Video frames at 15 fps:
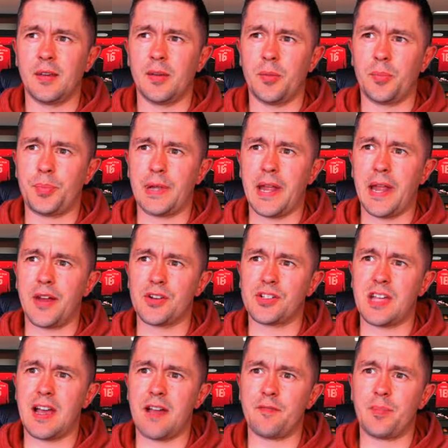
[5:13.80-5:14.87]
players
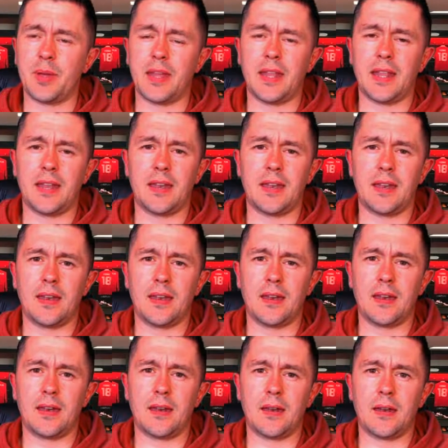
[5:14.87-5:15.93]
have been
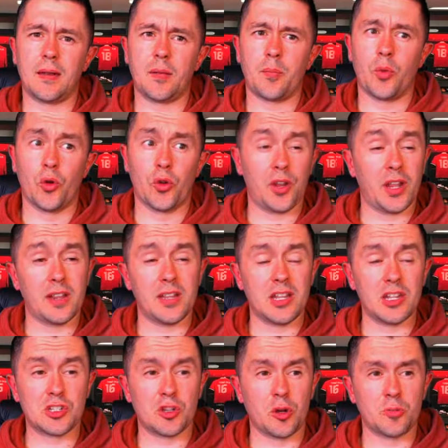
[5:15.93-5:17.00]
putting in these
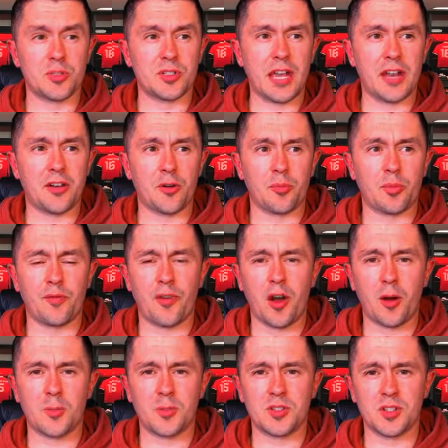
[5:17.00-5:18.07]
substandard
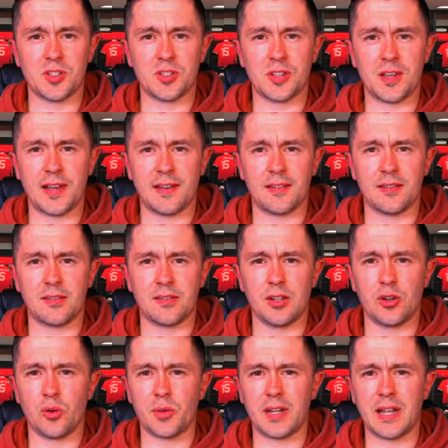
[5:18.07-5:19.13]
performances, and
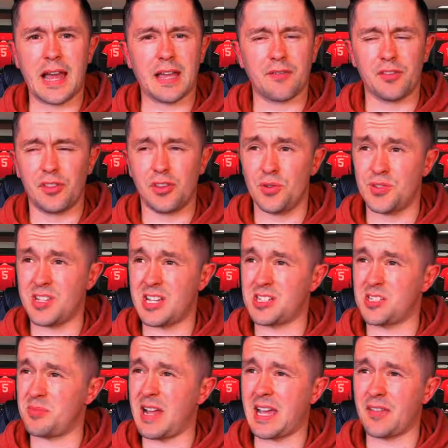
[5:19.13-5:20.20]
with lack of
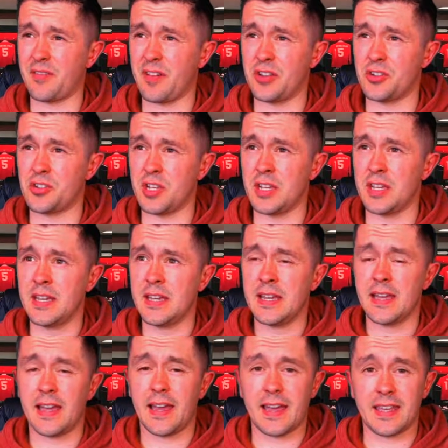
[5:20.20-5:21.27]
enthusiasm, lack of energy,
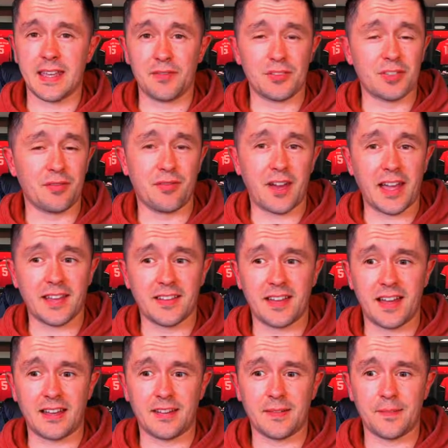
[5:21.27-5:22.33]
given the fact
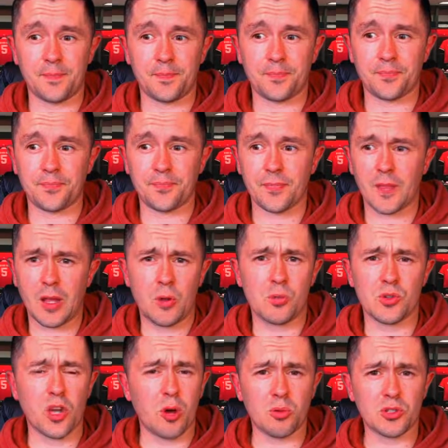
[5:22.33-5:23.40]
that it was
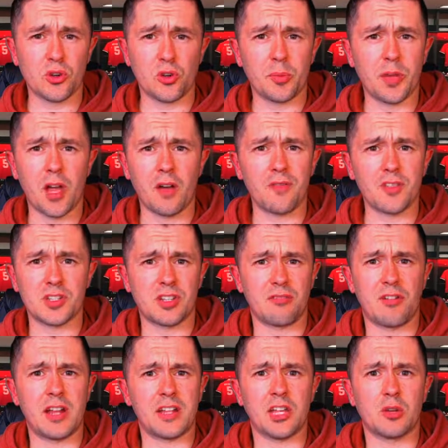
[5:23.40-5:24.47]
always going to be obvious that
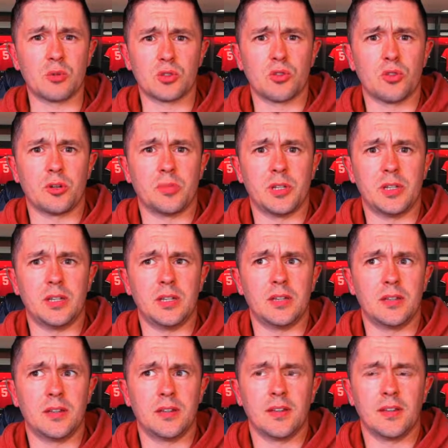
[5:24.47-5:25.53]
Rangnick was going to be
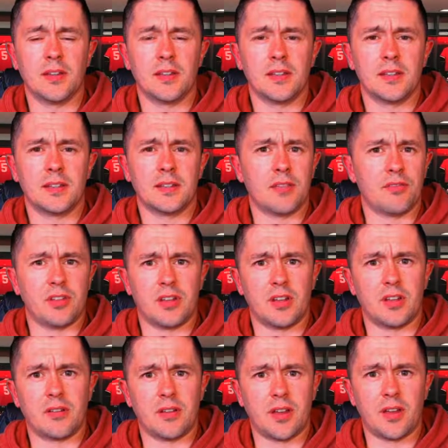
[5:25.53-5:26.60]
given
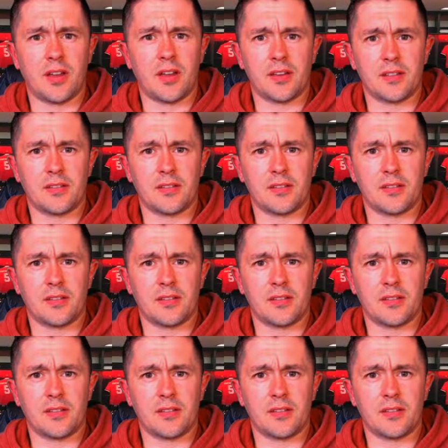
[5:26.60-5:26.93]
a